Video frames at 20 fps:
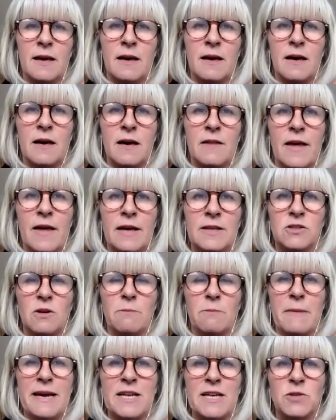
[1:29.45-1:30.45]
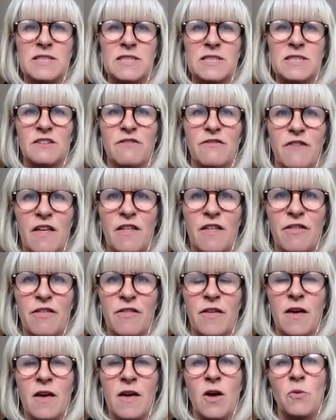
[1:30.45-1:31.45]
That's on May
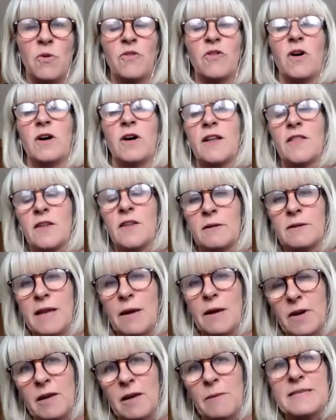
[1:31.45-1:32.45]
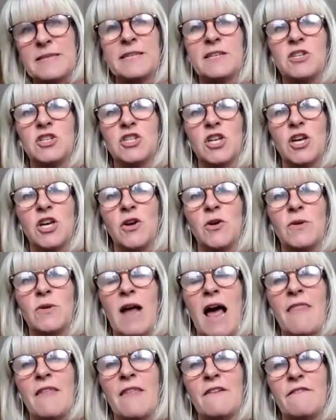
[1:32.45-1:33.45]
25th. We've got another networking meeting in June.
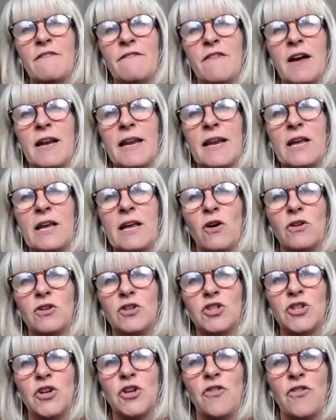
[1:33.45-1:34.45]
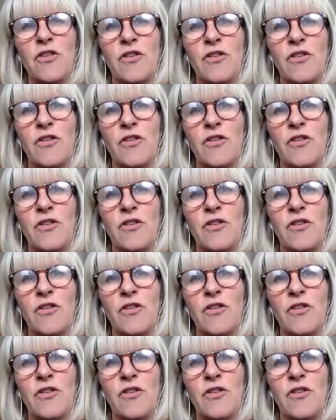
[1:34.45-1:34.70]
And then finally on June